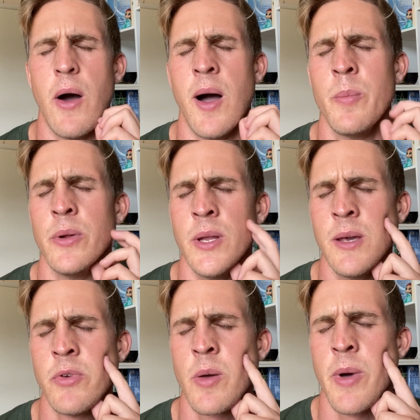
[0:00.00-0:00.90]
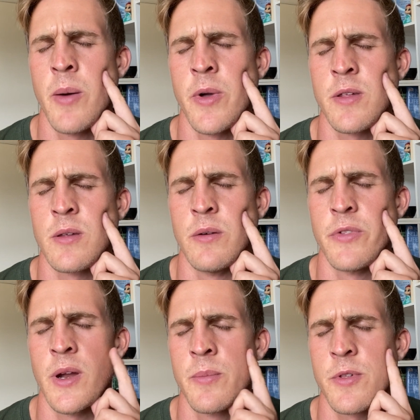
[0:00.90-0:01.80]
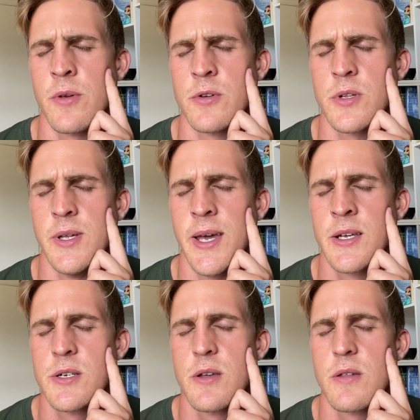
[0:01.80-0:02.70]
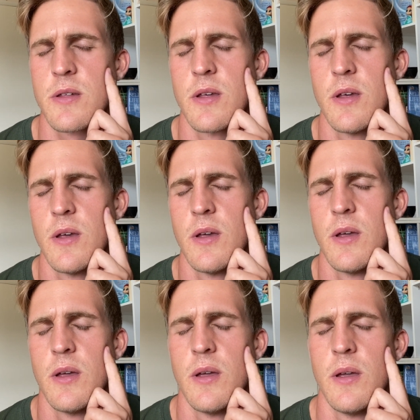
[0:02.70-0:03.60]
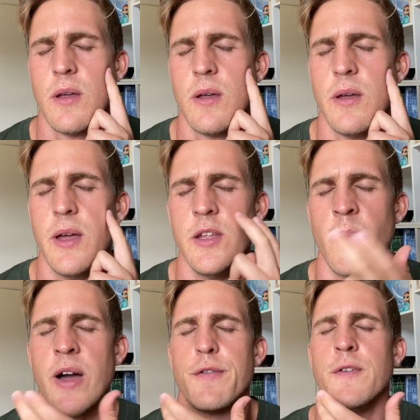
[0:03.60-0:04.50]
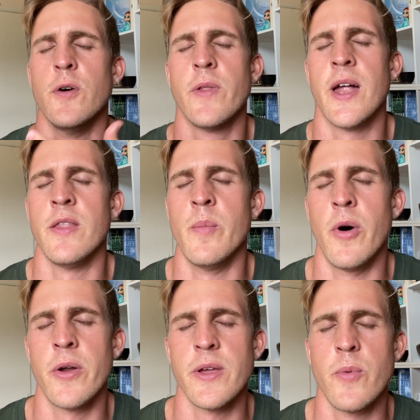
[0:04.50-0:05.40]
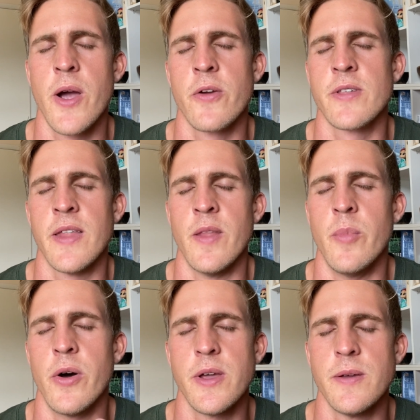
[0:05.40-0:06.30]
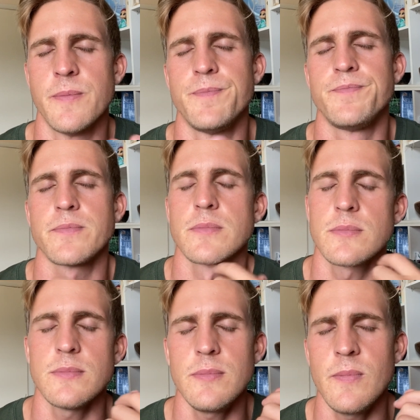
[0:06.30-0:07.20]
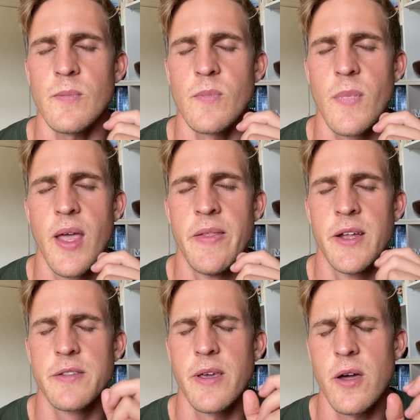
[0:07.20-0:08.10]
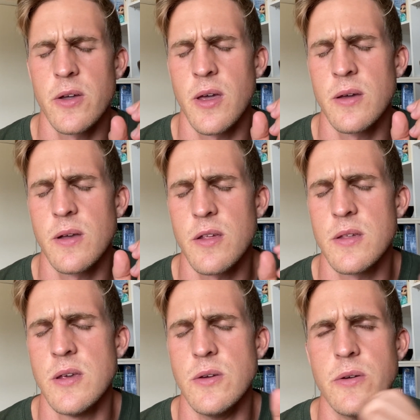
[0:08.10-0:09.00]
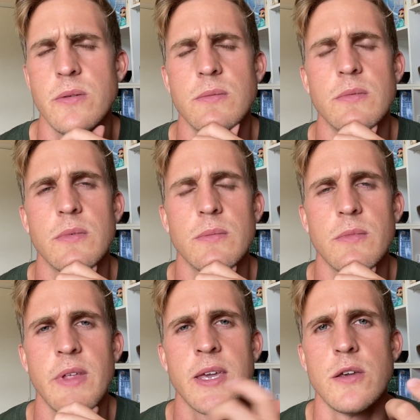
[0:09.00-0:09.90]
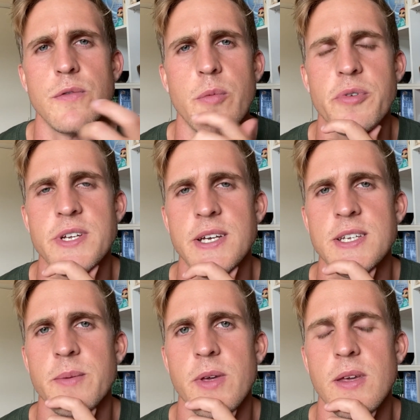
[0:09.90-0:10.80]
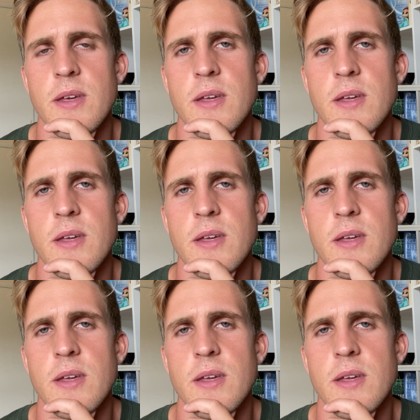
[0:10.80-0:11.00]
I'm believing about myself that I'm socially anxious. And you might feel that in the body. Where is that in the body? And then it's like, okay, I see you. Thank you for protecting me.